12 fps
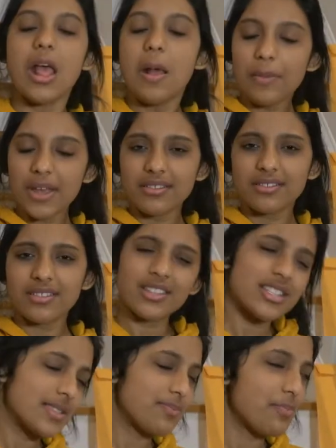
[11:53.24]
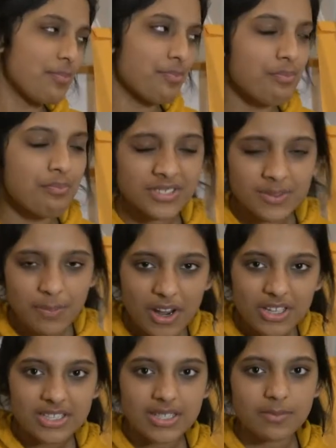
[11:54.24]
But this
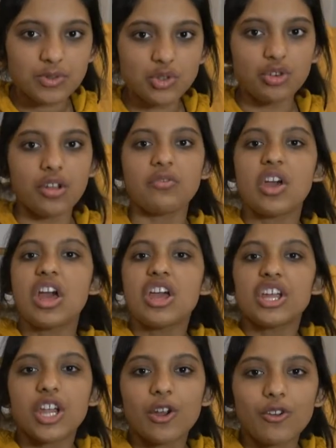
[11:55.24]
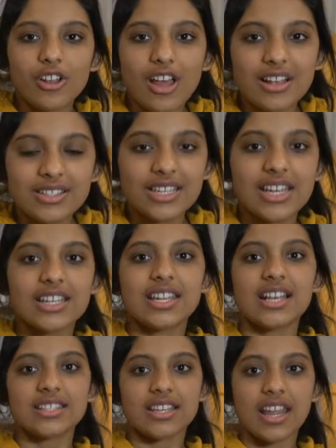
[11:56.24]
sparks some sort of curiosity,
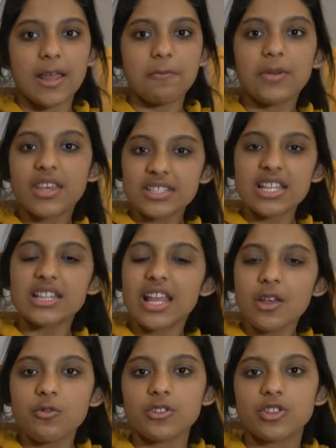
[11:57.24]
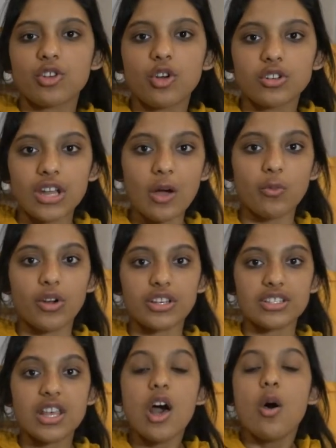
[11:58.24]
doesn't it? Because the thing with neural
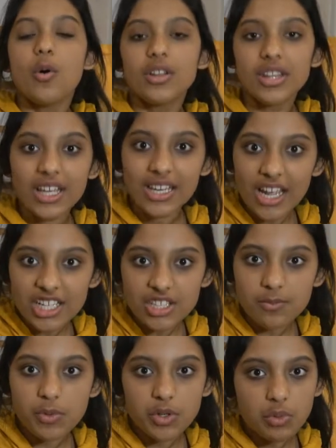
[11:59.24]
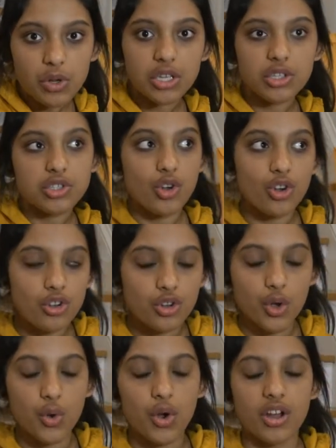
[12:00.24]
networks, while the connection between two
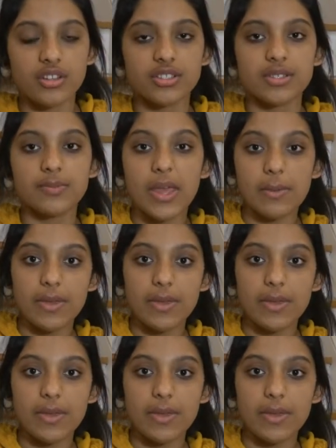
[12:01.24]
neurons may